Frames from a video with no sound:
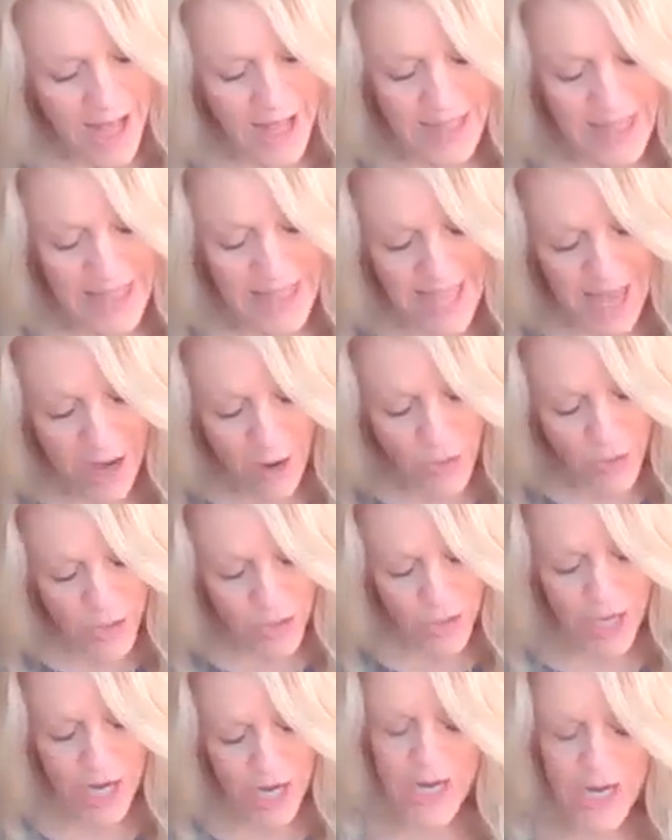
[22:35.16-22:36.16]
Allow
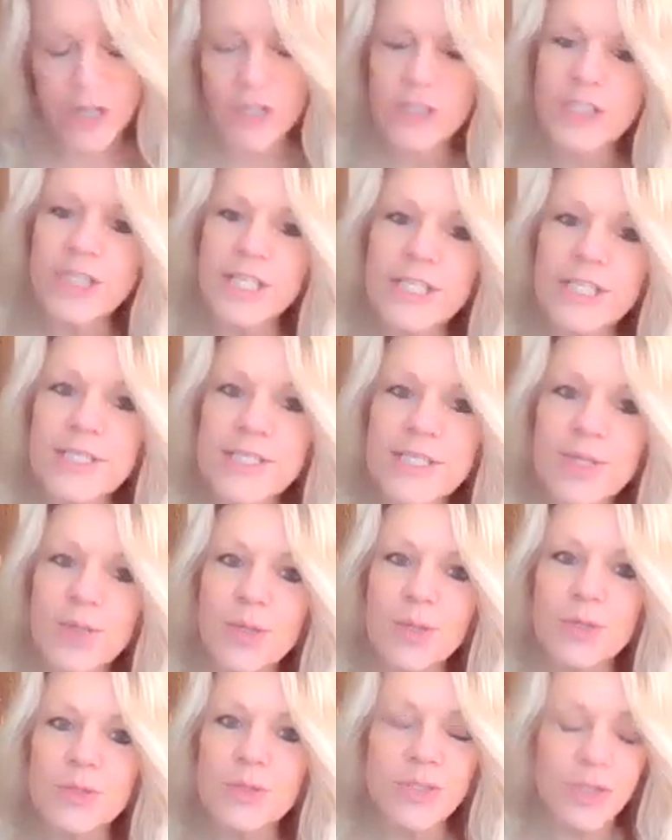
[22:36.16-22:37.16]
your heart and
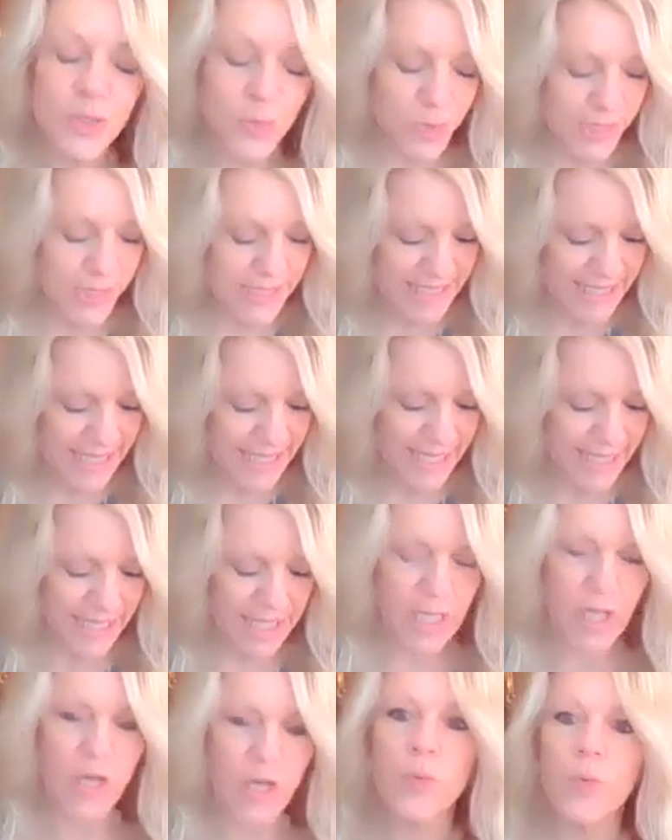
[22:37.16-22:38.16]
soul to
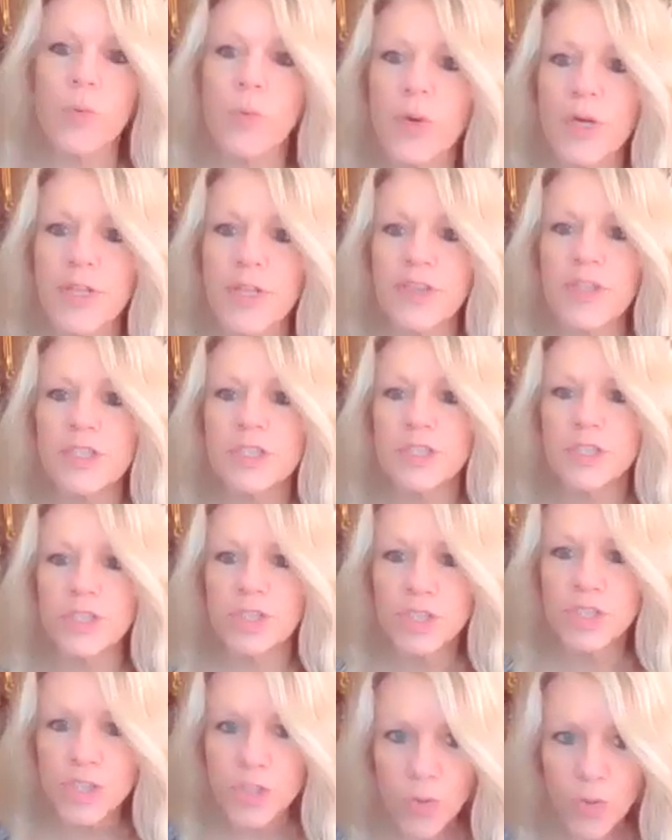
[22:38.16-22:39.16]
sing with
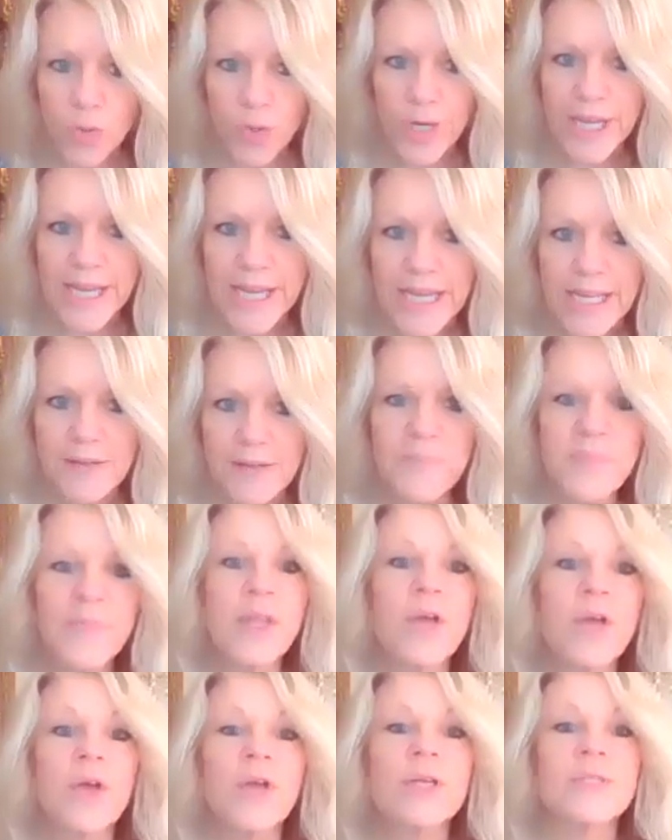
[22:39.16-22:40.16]
joy.
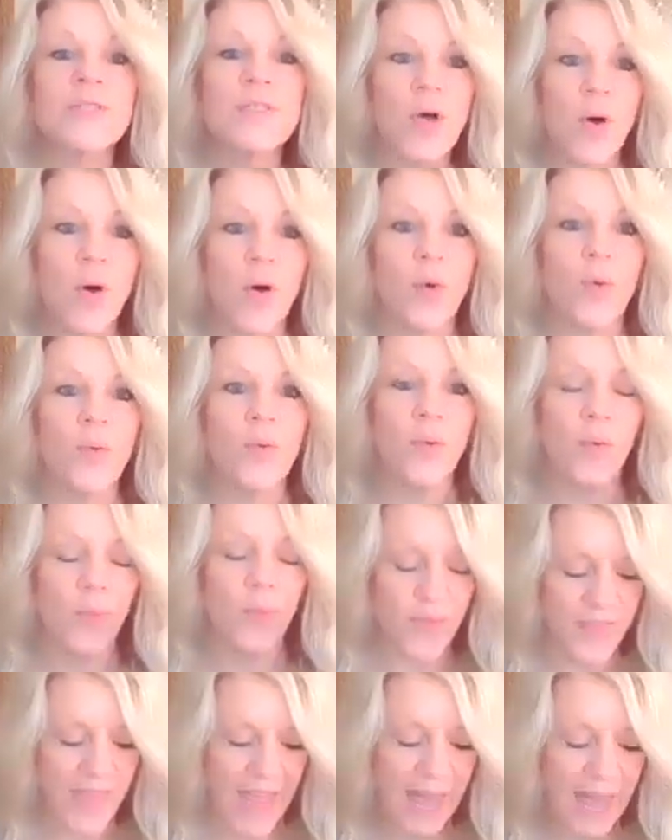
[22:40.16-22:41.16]
So
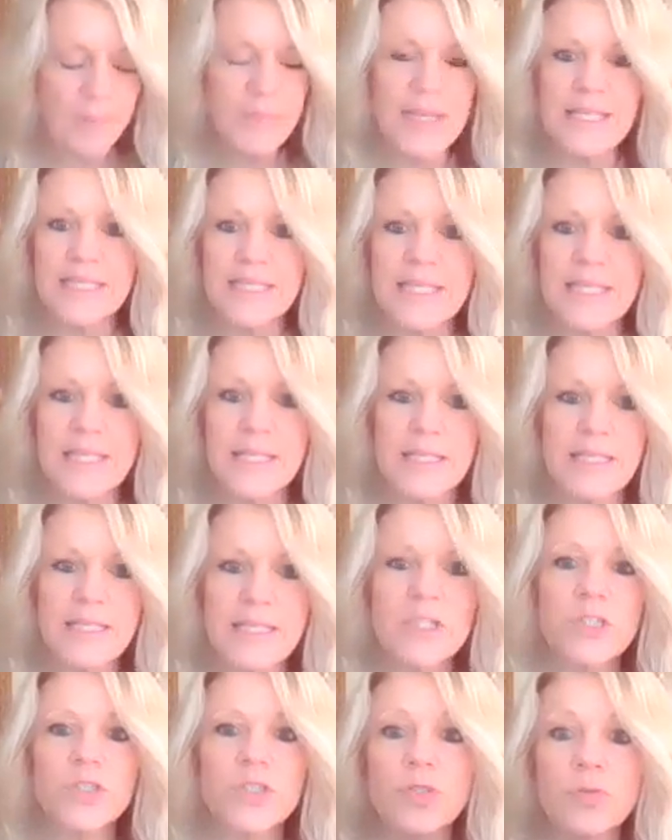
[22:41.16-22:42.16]
what that means
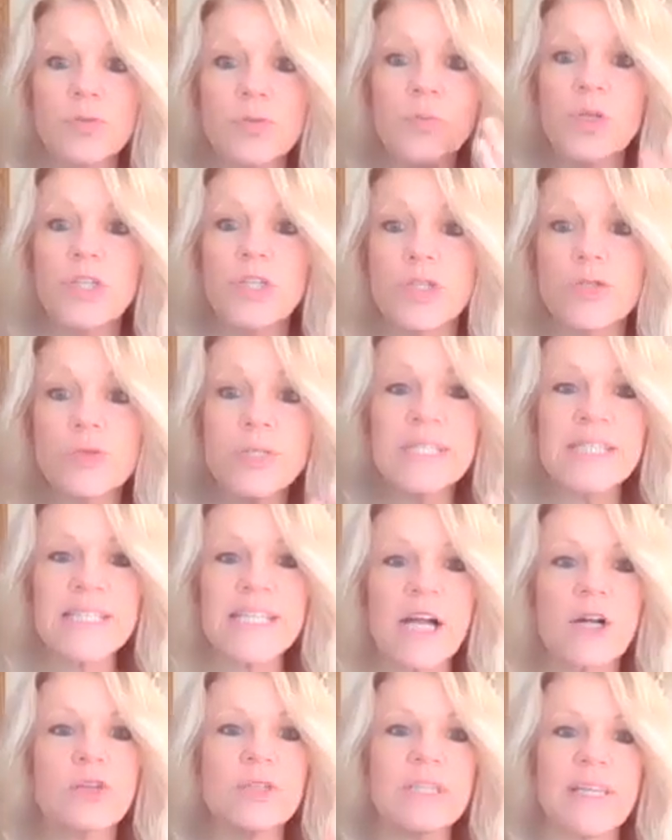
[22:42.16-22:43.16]
is when you
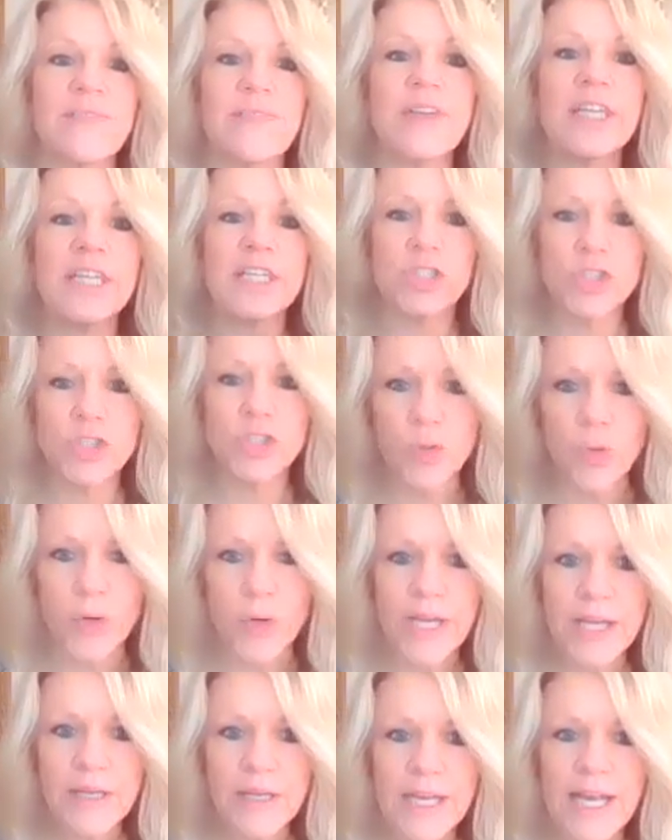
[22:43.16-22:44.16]
start living in
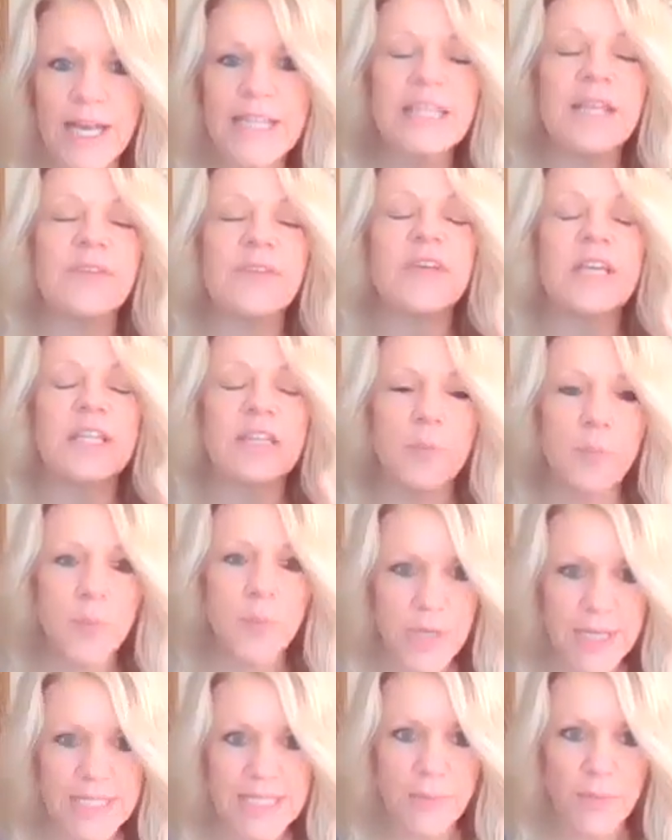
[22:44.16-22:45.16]
joy and living in the
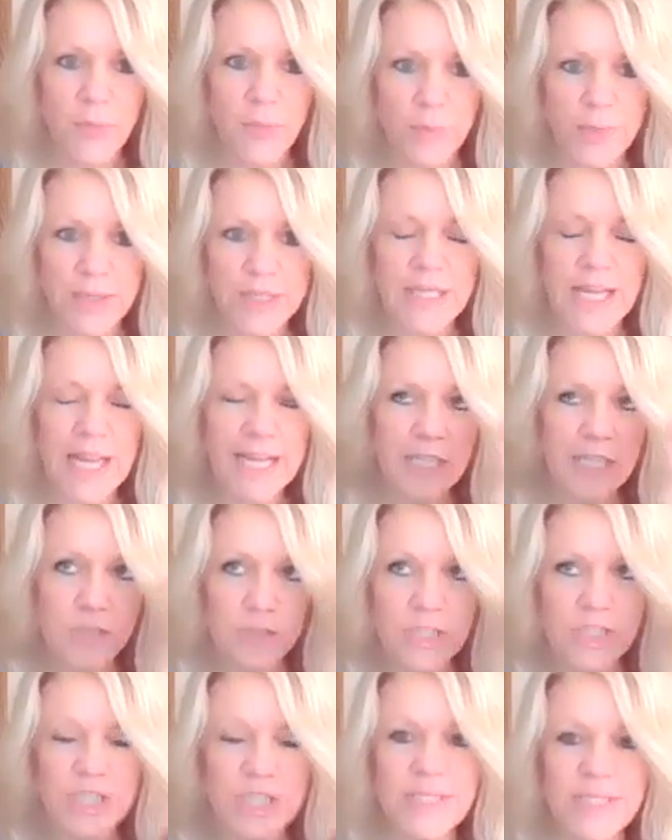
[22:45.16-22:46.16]
present moment, I
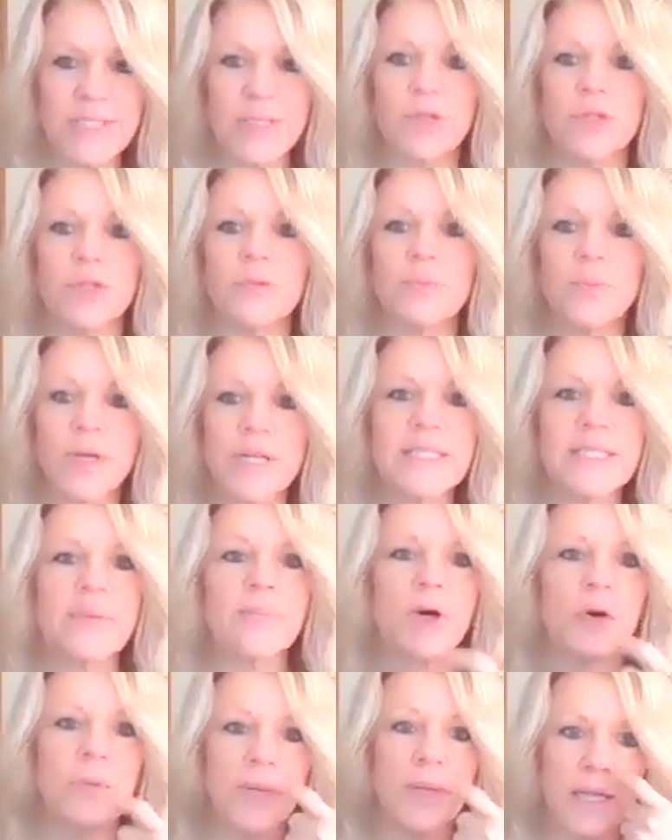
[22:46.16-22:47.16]
literally just heard present
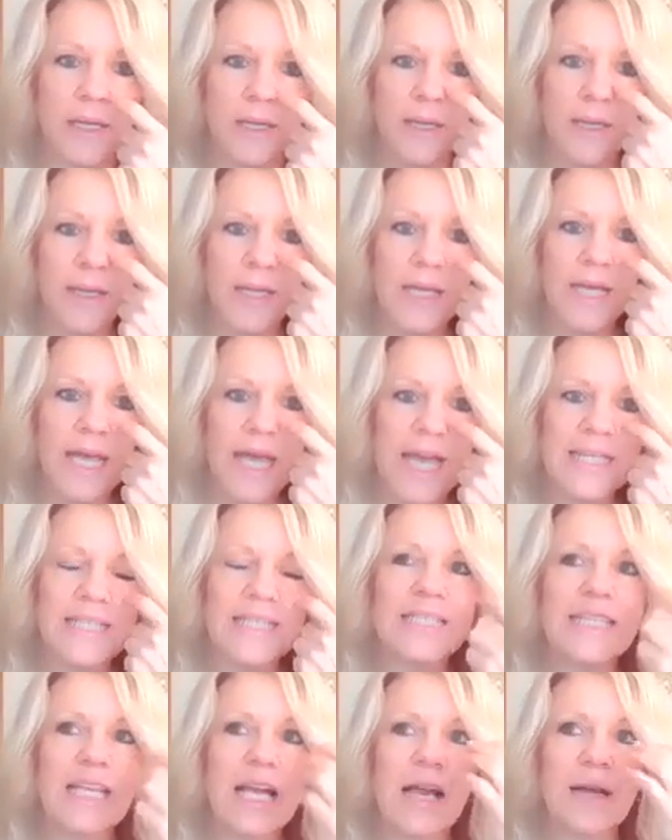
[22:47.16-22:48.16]
moment, and
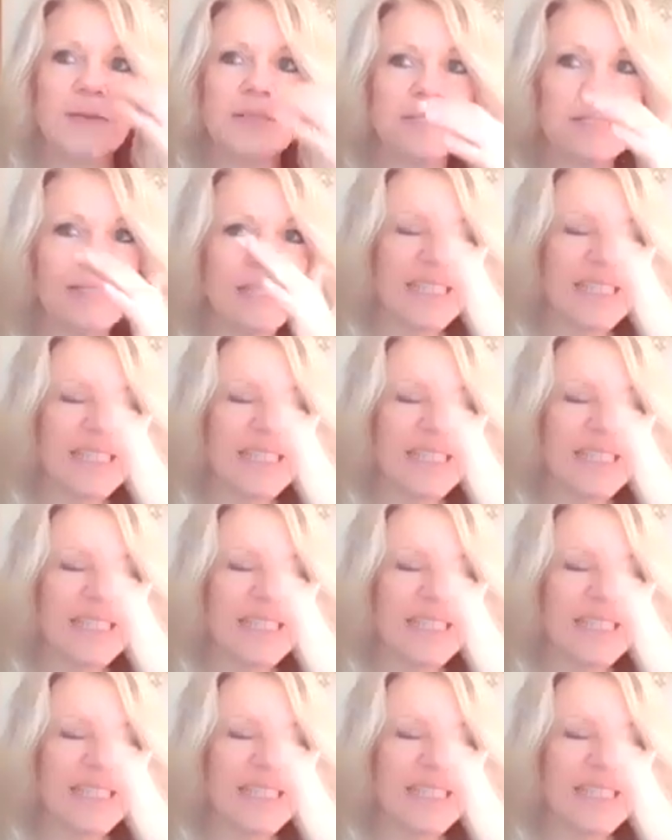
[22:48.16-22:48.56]
stop